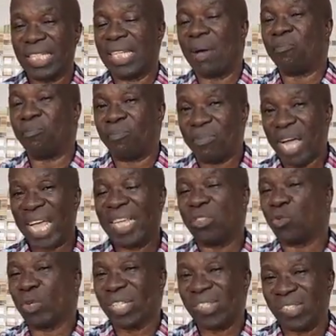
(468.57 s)
Their mind
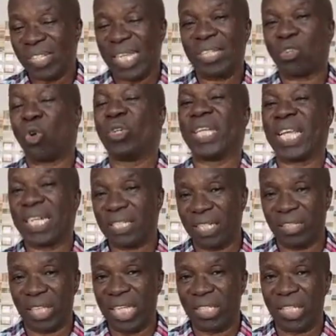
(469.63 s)
was set on earthly
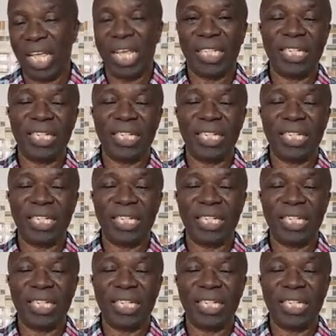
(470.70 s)
things.